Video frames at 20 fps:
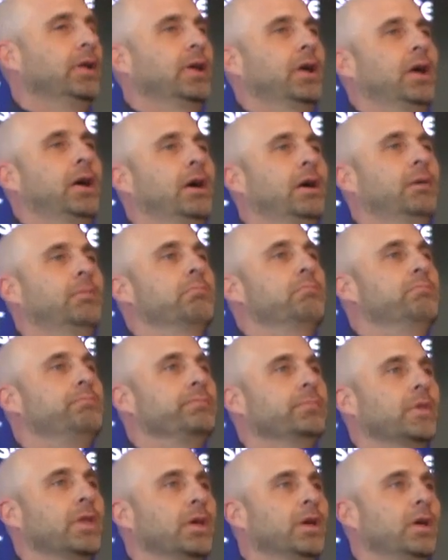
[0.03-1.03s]

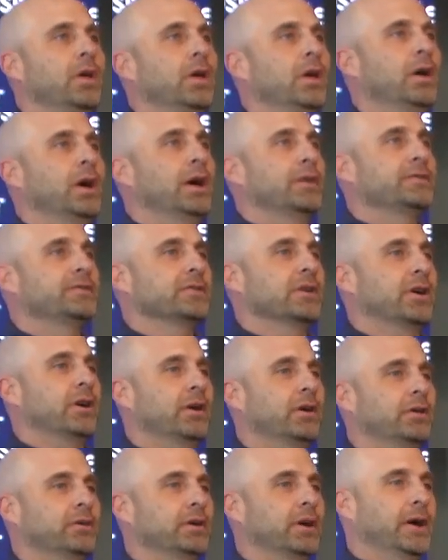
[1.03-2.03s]
I
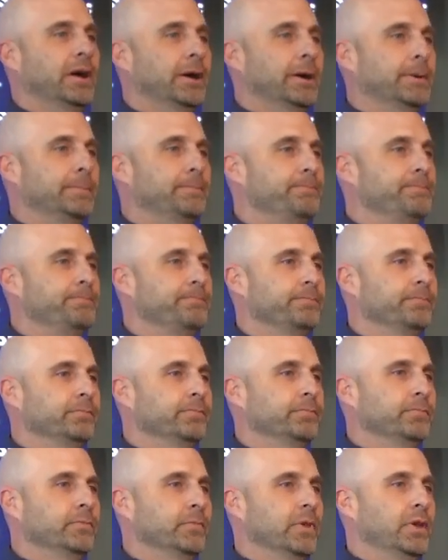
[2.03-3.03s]
saw,
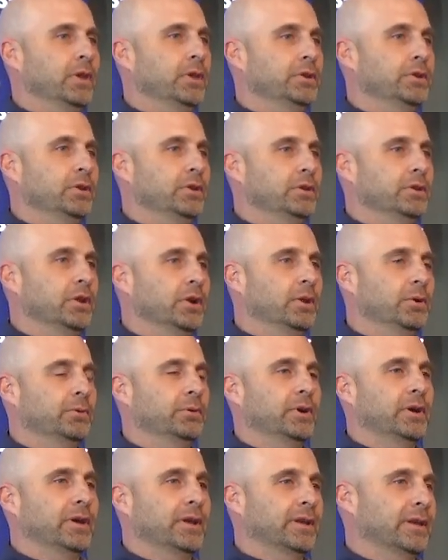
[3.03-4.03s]
you
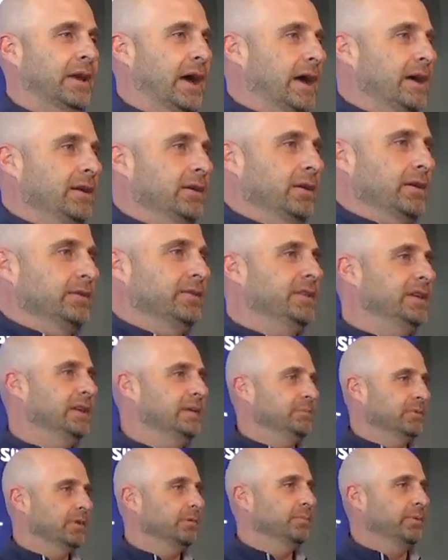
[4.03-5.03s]
know, got a
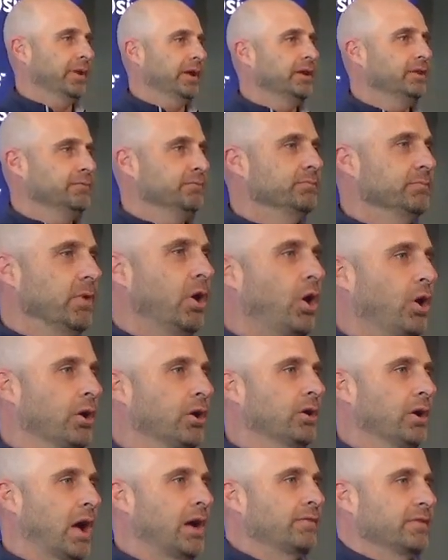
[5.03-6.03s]
team that played
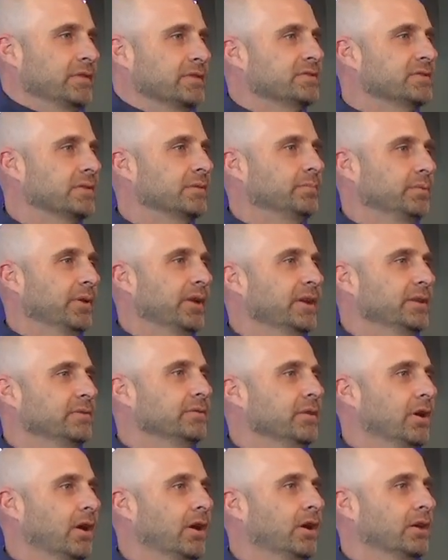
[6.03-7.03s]
hard, offense that played
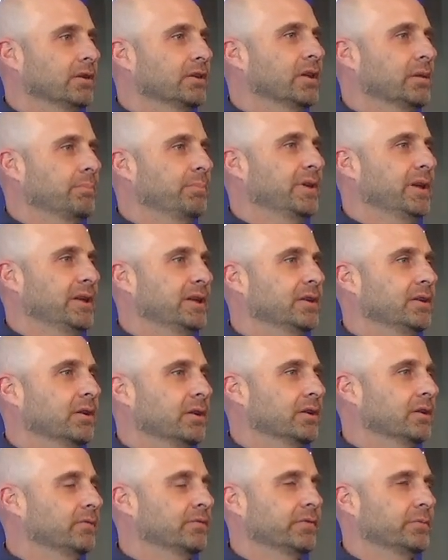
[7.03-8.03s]
hard, competed
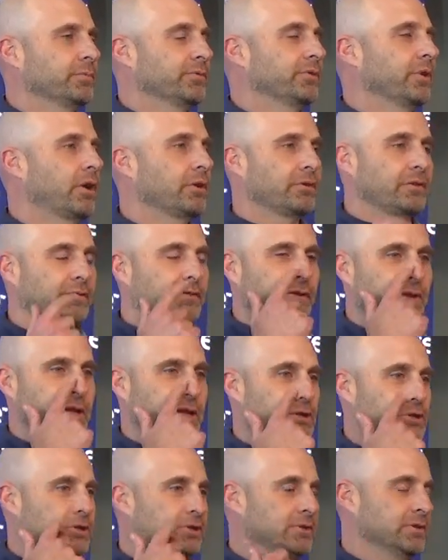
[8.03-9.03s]
hard from start to
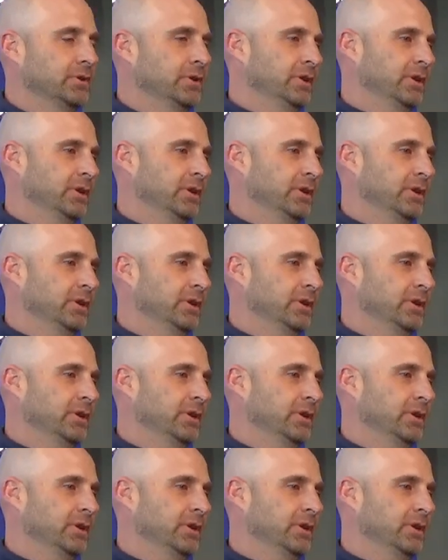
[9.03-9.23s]
finish.